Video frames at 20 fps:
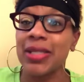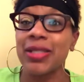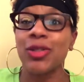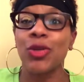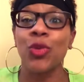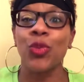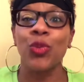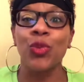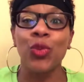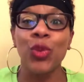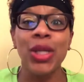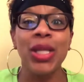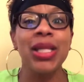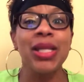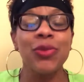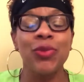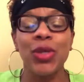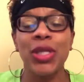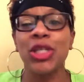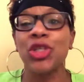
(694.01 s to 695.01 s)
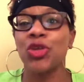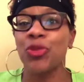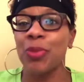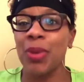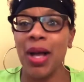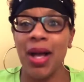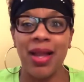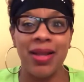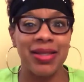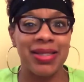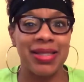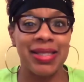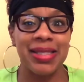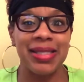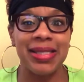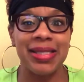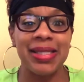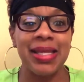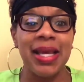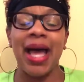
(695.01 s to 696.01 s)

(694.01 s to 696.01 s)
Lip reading: So really read your policies.